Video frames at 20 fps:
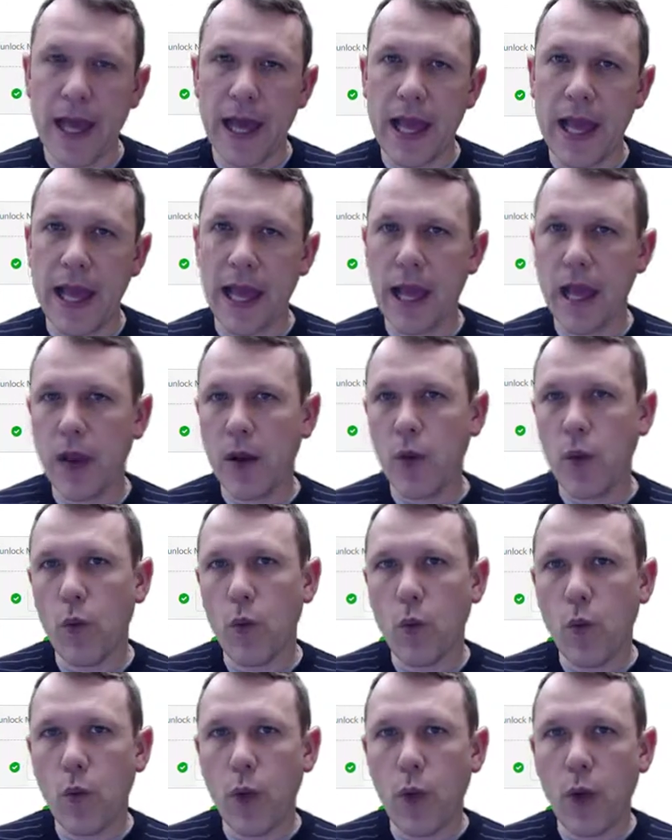And
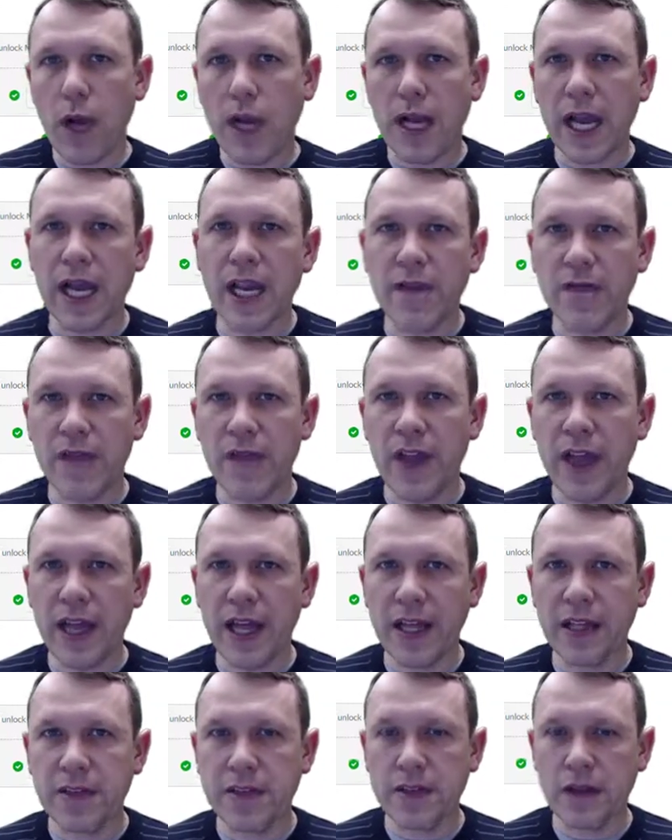what kind of
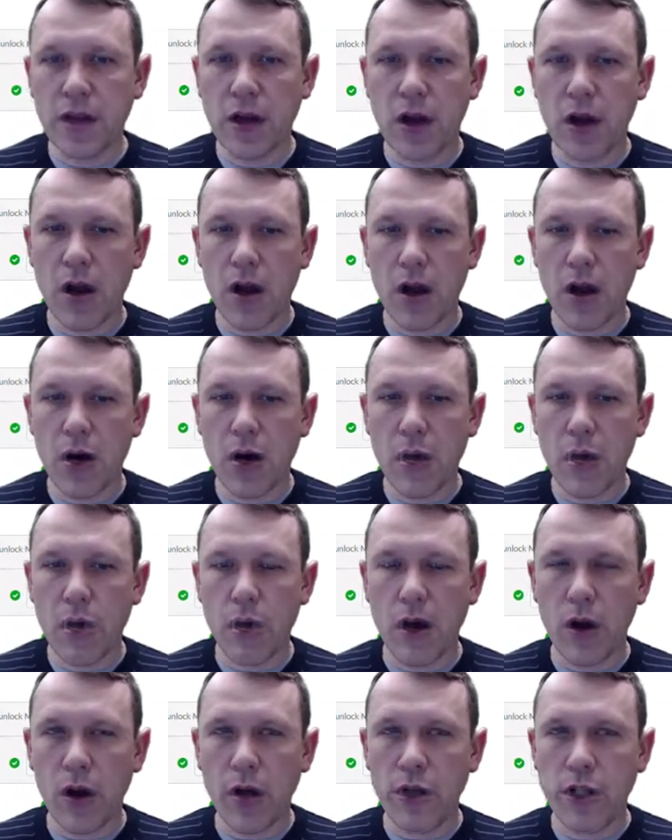things are
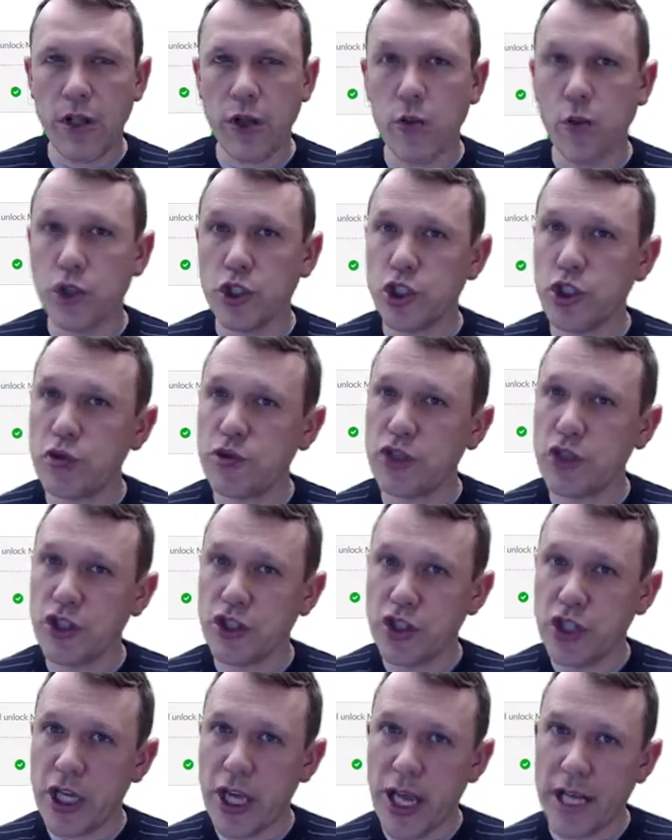would you
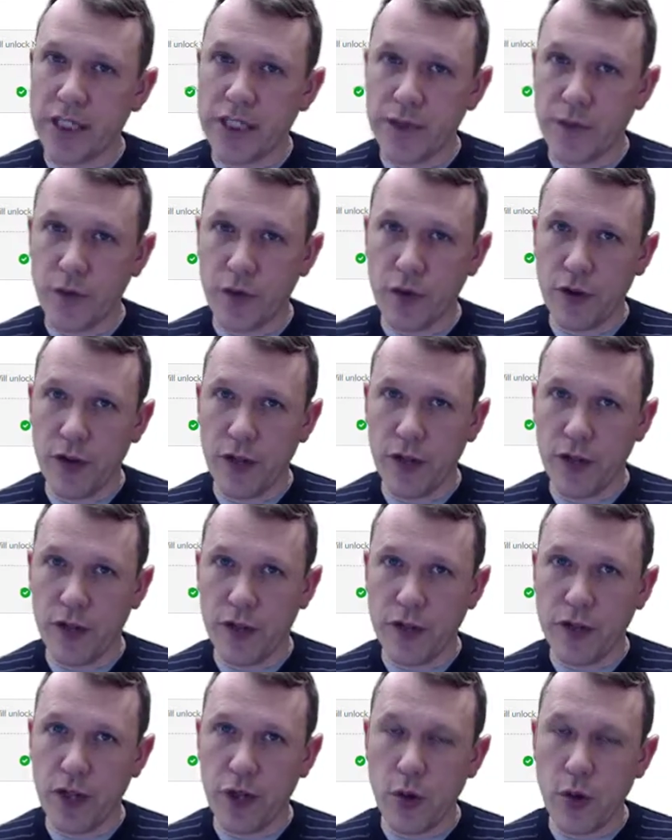suggest for the
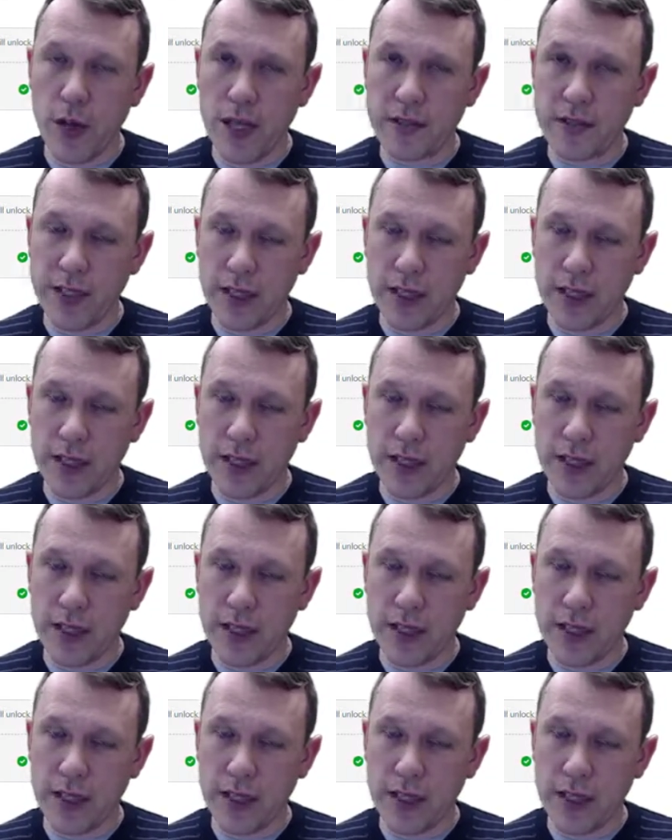U.S.